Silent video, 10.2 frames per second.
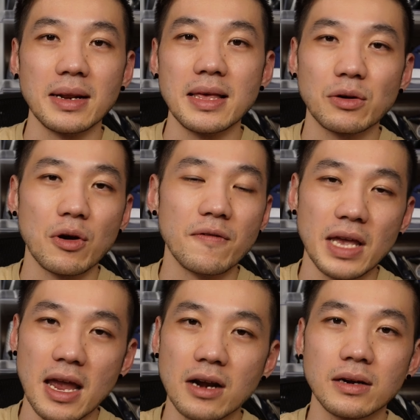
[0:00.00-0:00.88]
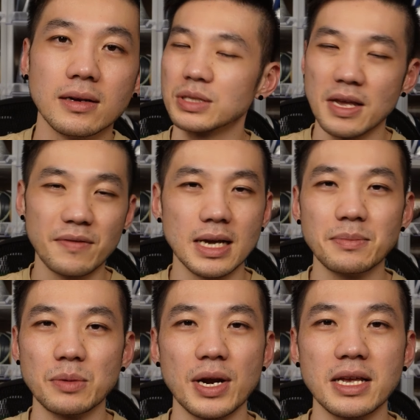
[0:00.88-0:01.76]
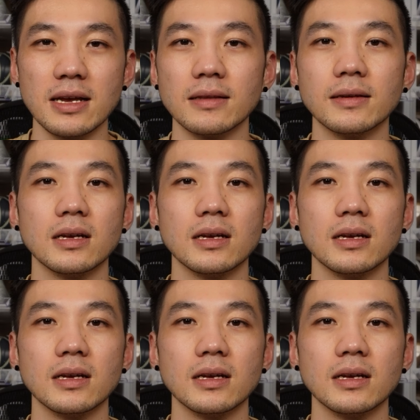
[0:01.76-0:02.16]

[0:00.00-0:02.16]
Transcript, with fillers: leather over here, just give it time to break in.